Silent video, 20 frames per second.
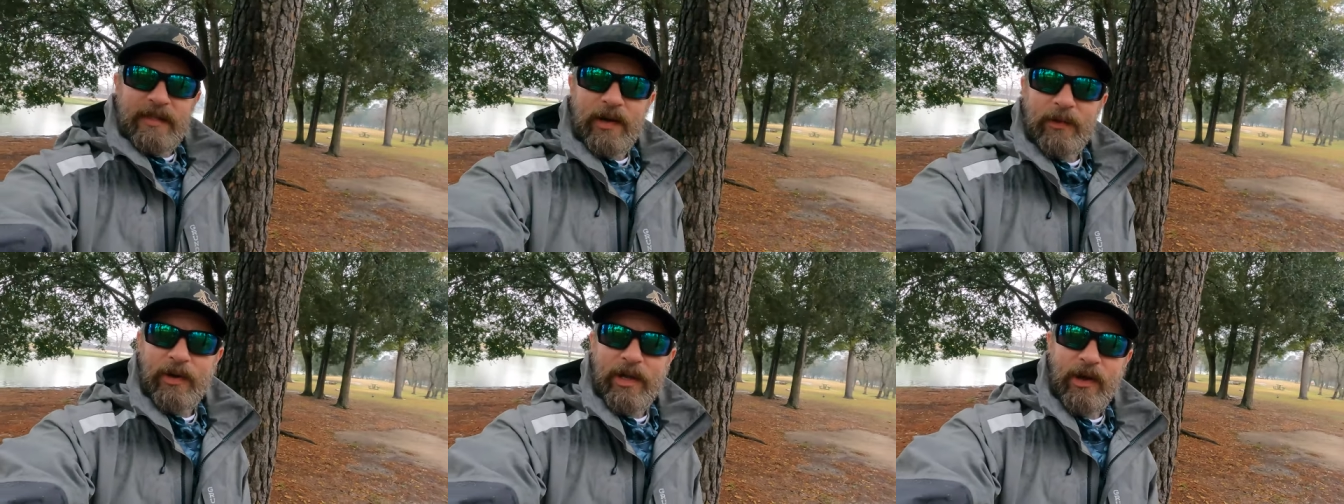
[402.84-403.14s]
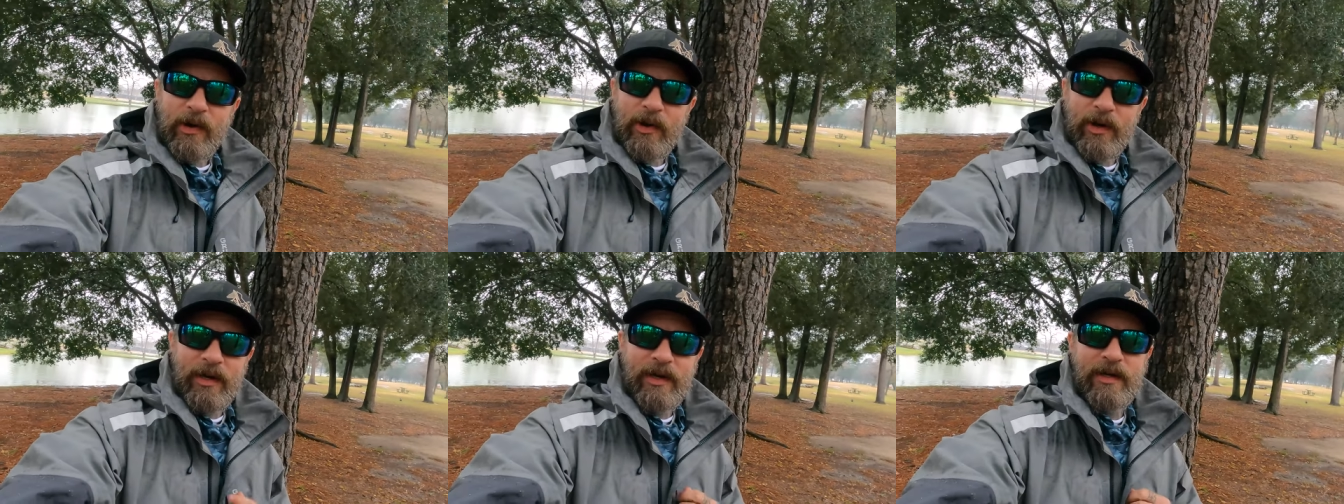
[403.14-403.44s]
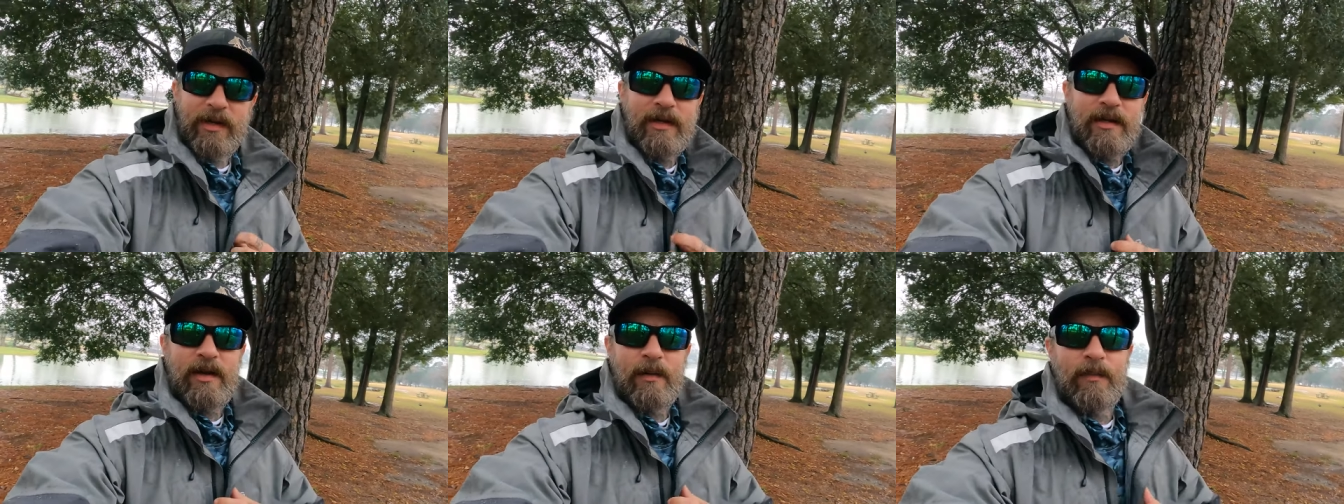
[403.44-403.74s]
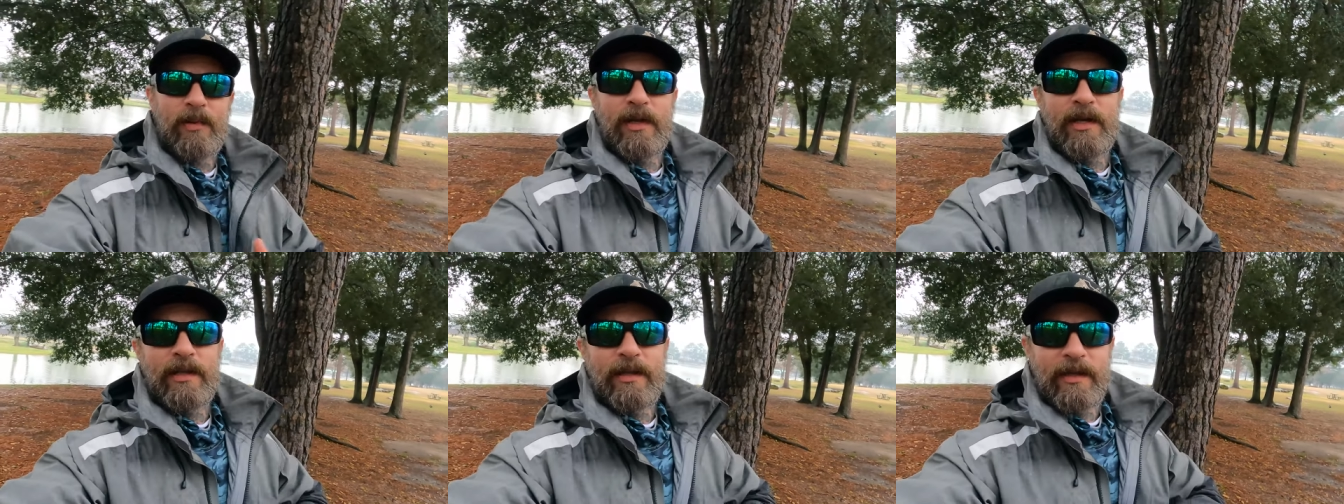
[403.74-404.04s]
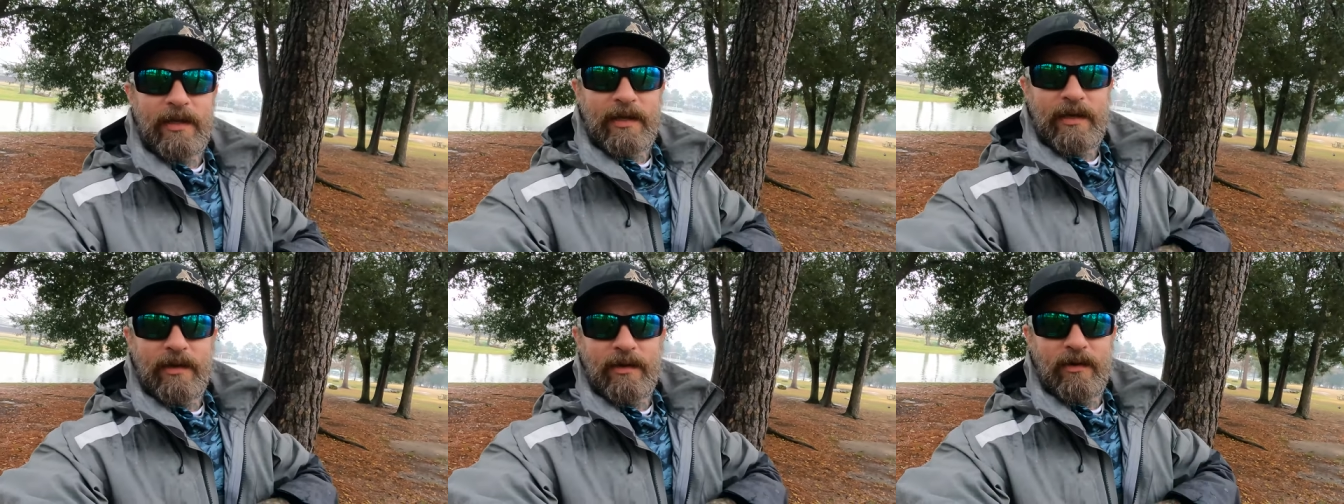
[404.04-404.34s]
There we go.
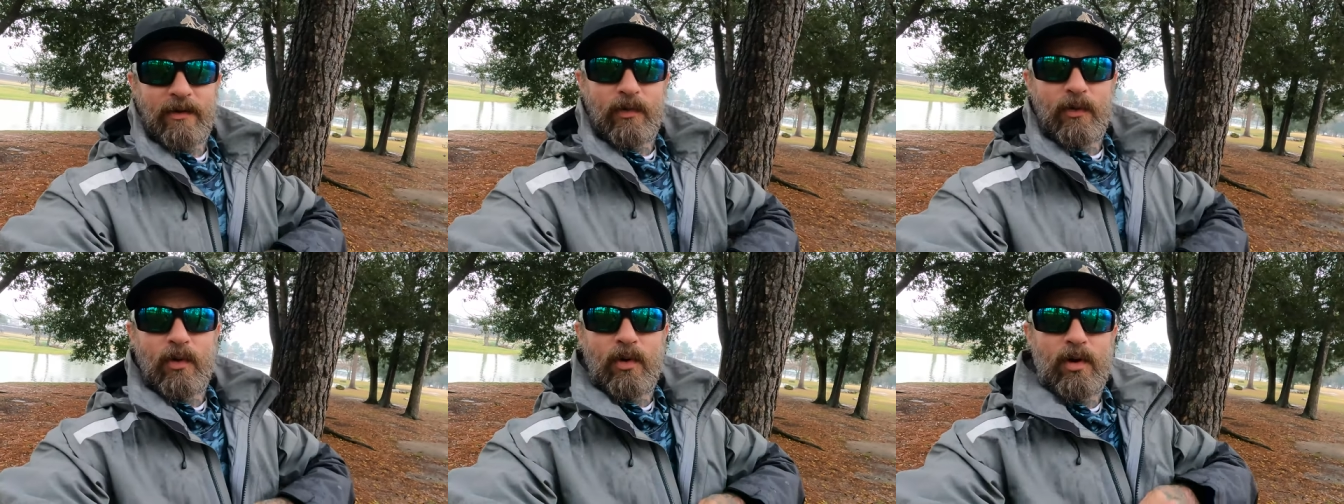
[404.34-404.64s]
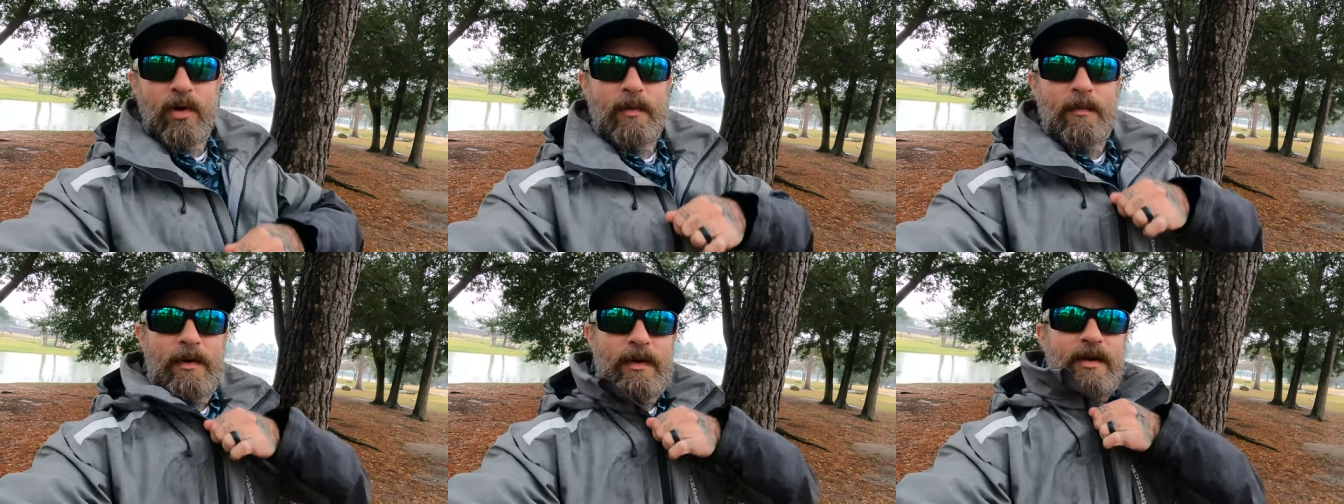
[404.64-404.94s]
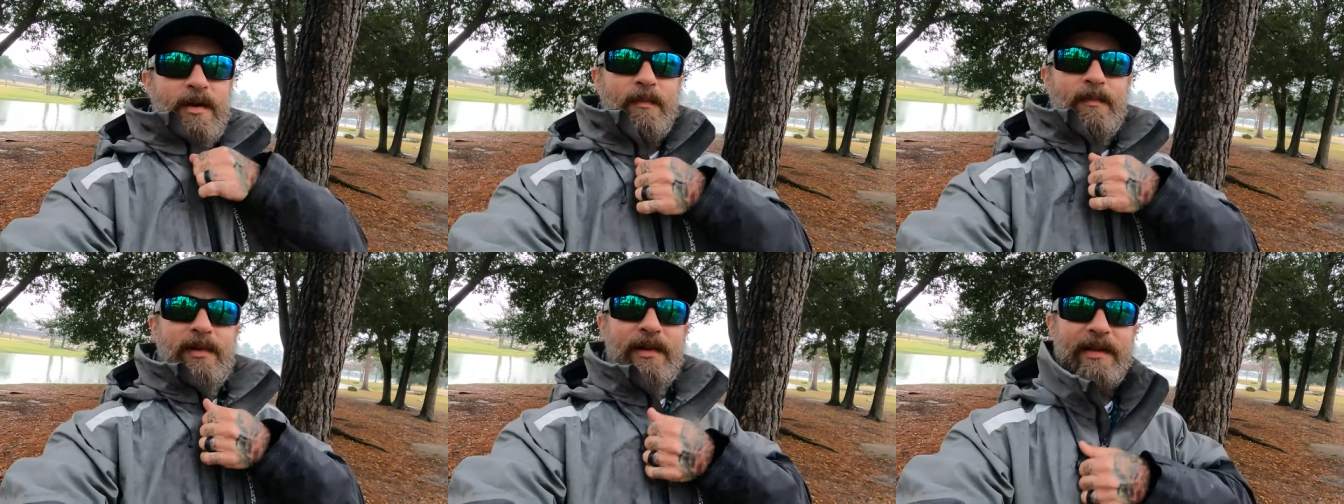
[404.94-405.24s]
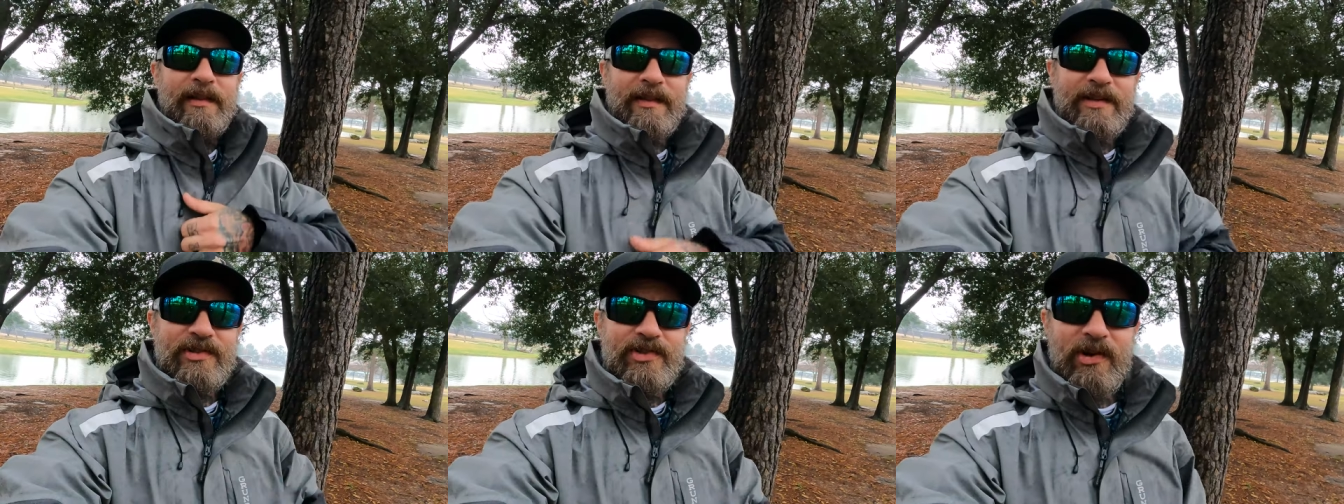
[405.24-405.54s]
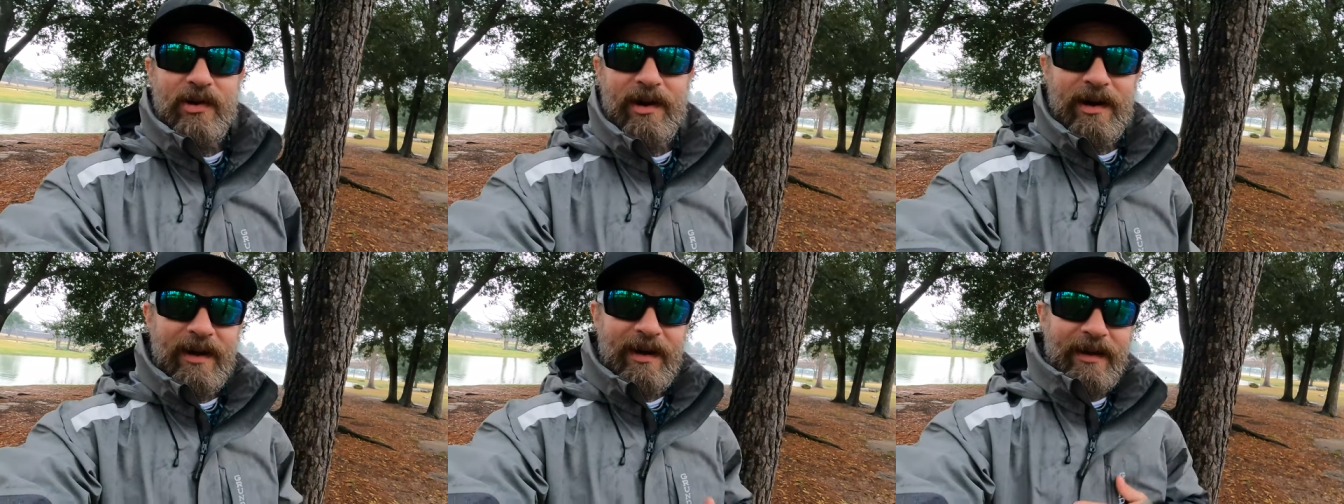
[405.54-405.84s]
Completely warm, completely
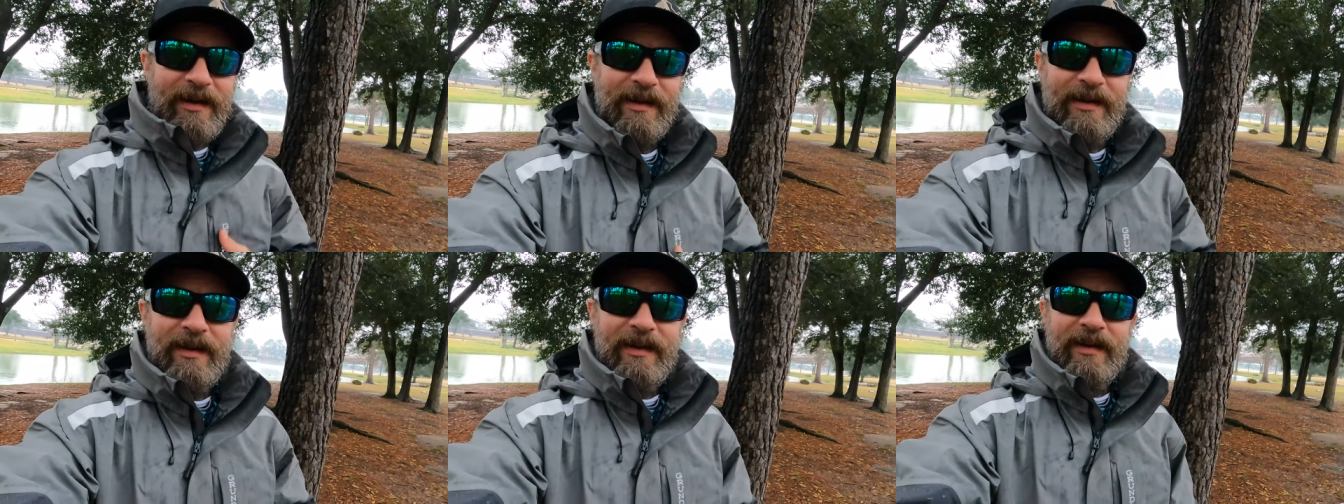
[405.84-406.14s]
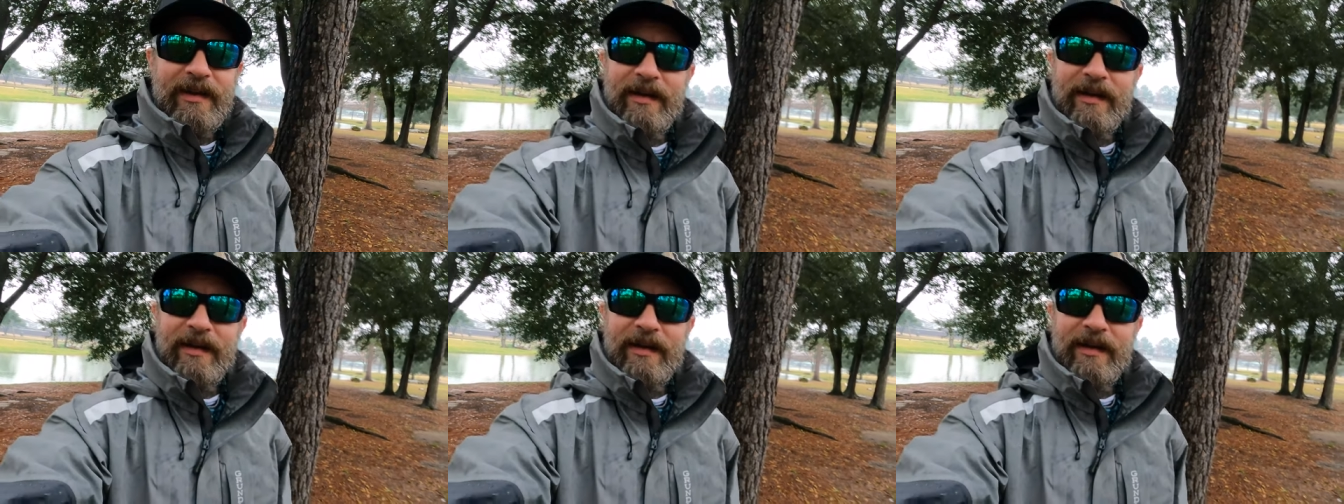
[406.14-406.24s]
dry.